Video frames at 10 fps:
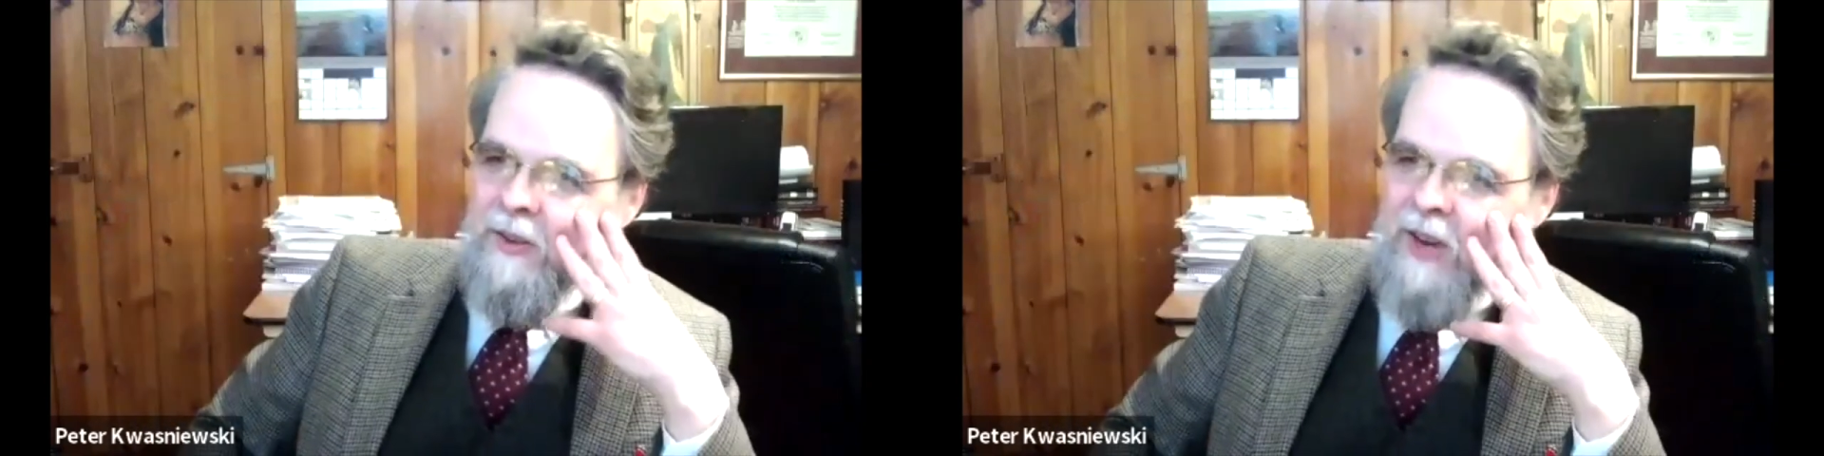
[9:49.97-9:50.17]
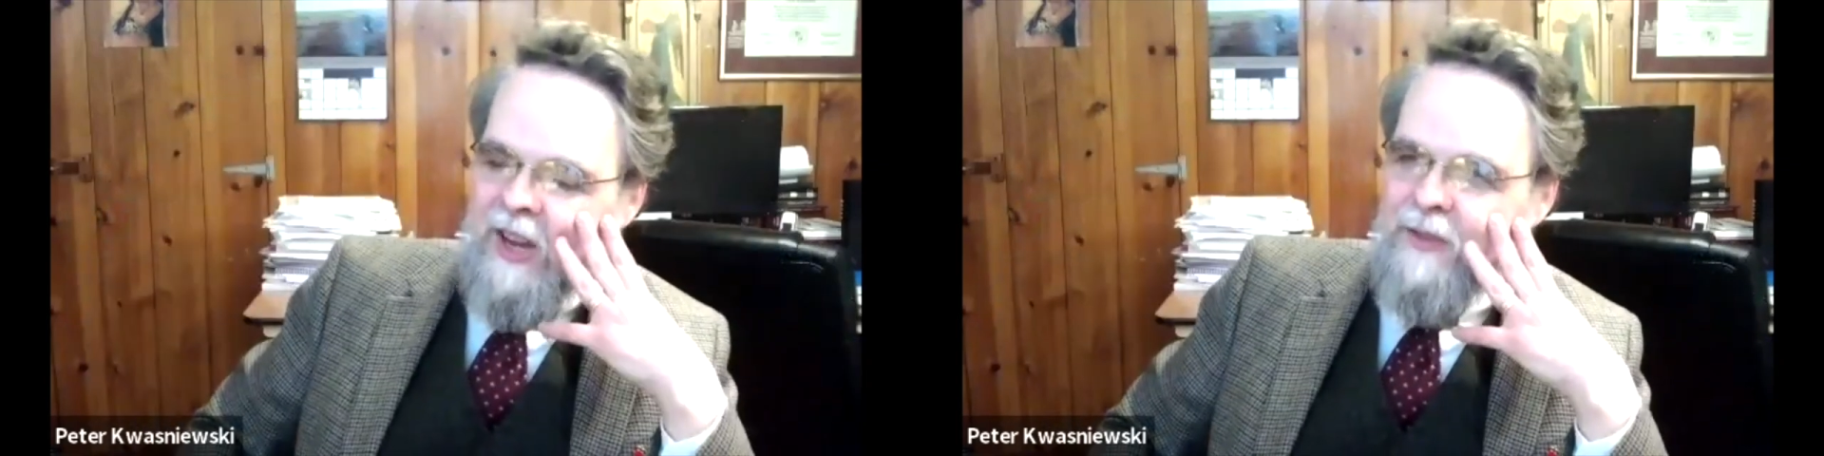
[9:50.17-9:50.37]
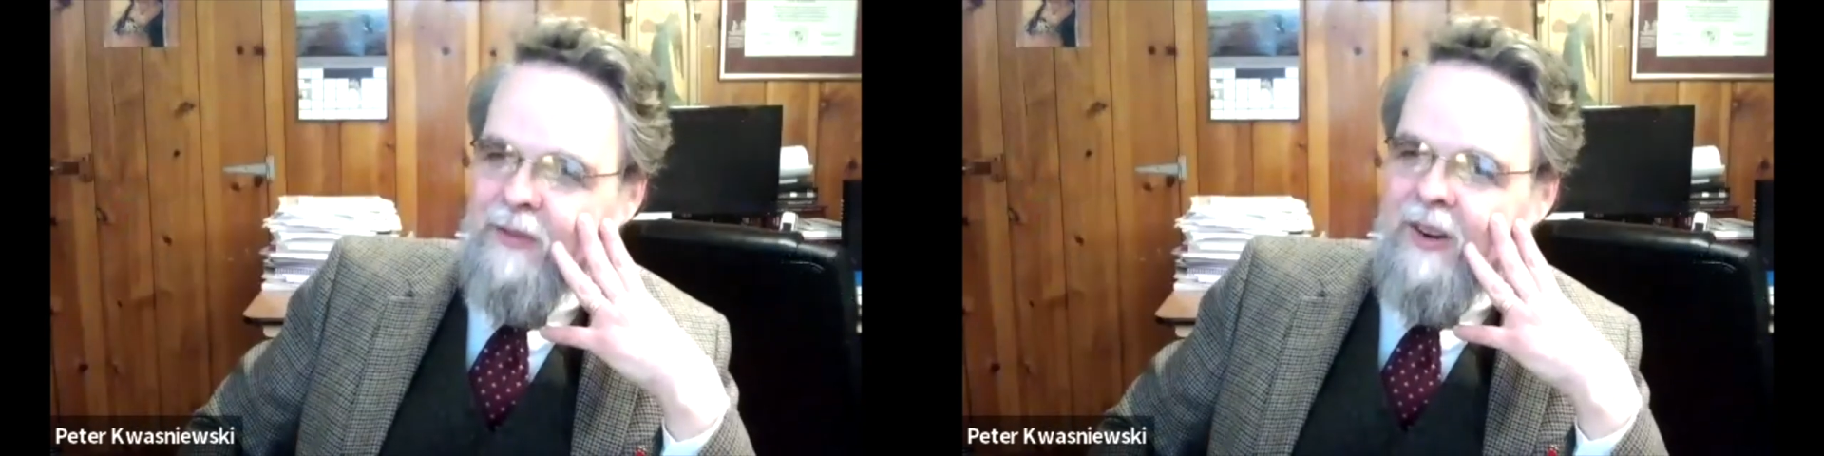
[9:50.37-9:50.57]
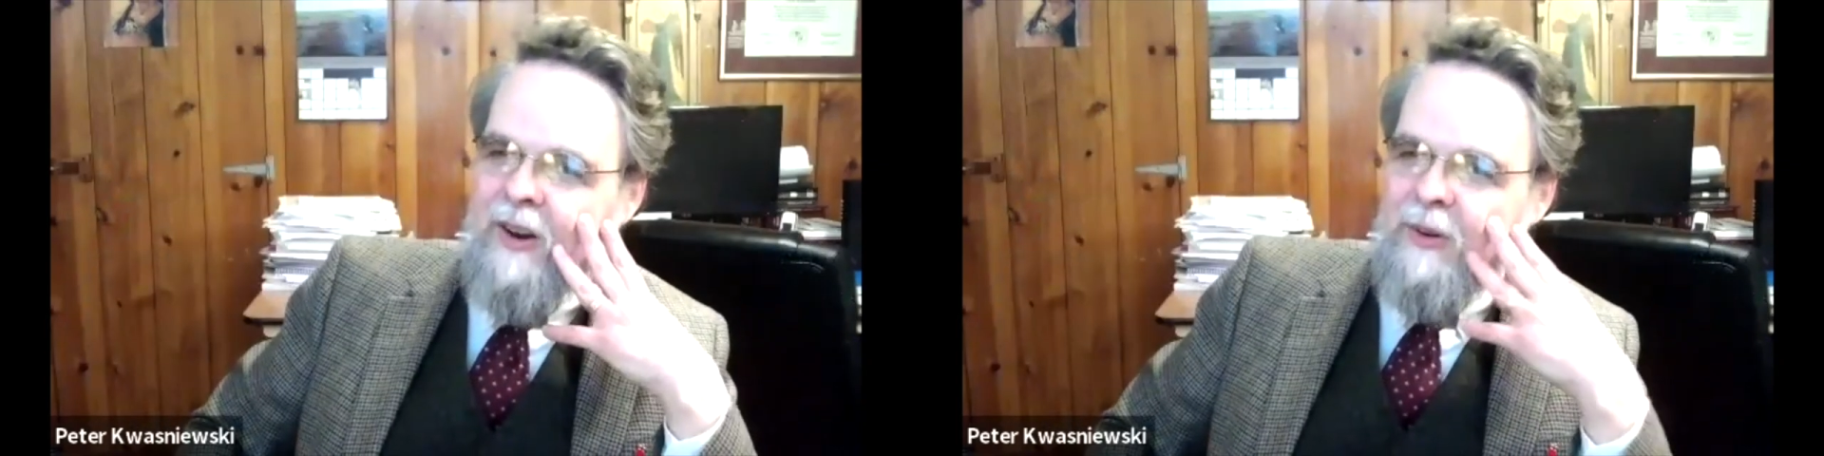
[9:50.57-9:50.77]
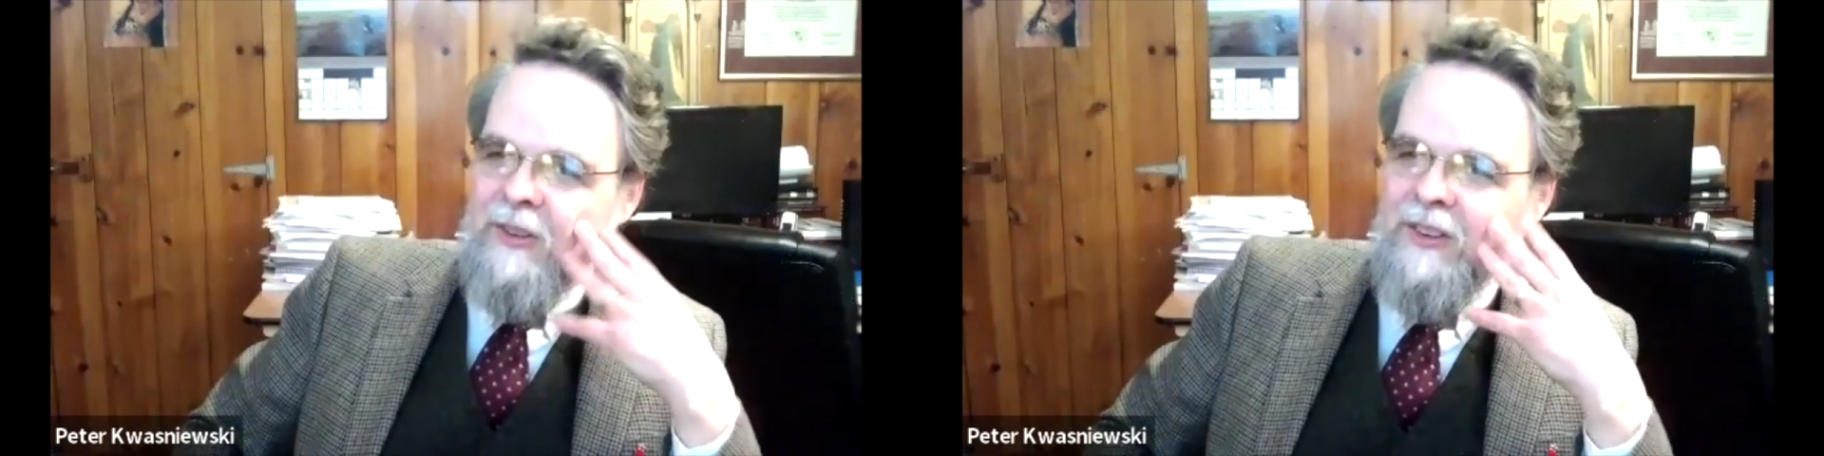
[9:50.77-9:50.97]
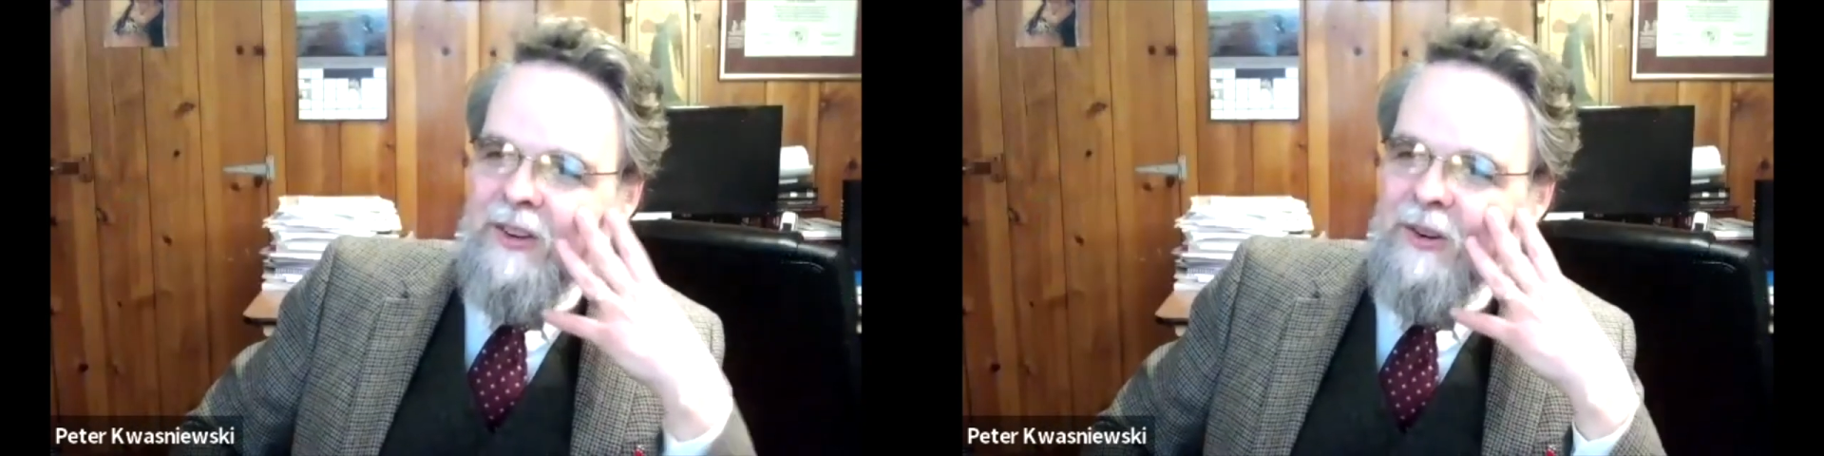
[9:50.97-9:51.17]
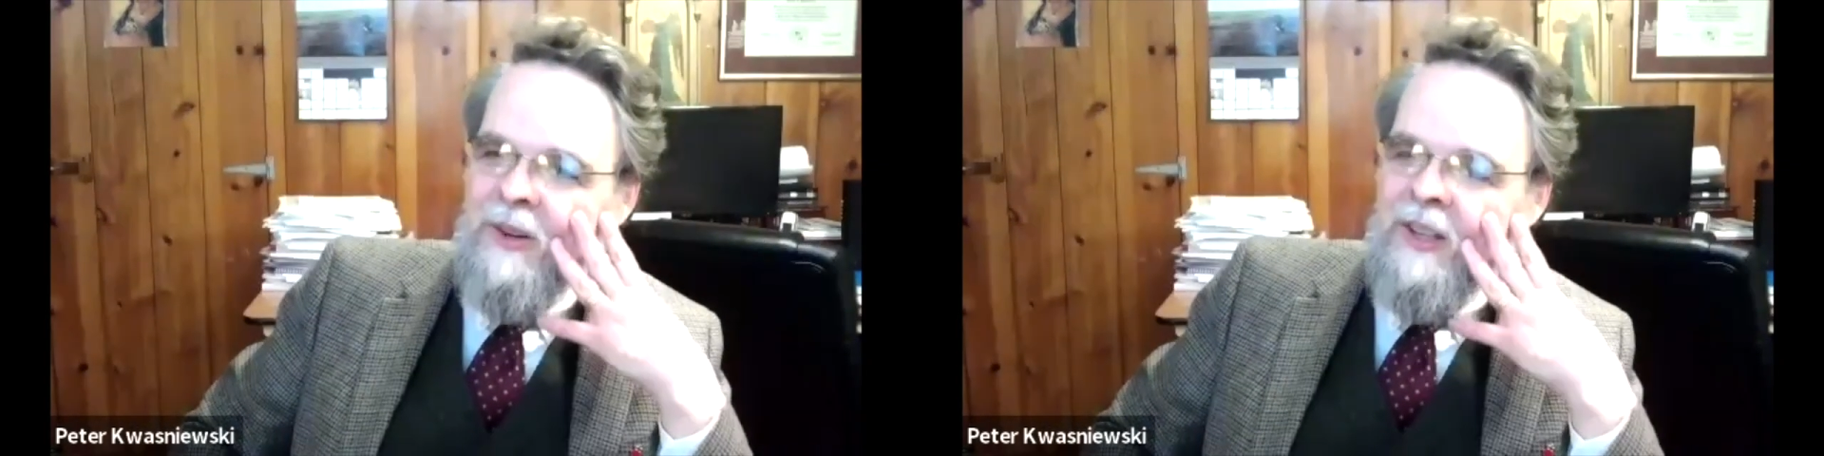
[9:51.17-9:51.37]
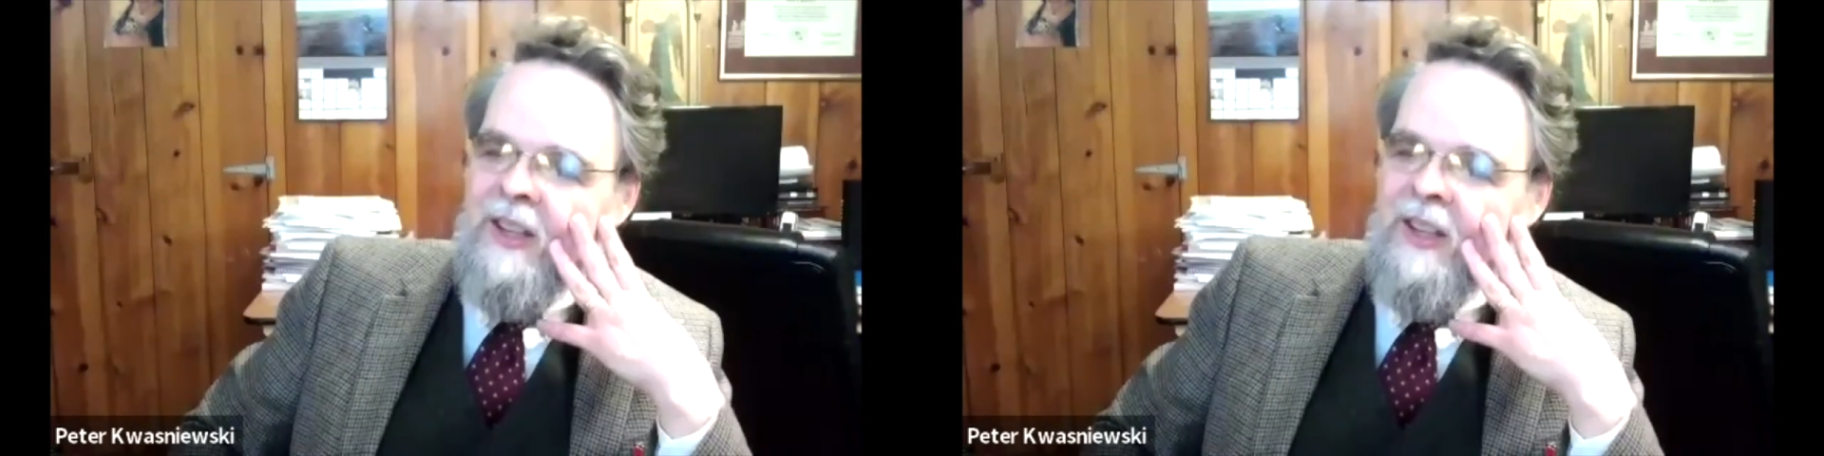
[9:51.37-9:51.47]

trying to figure out what to do.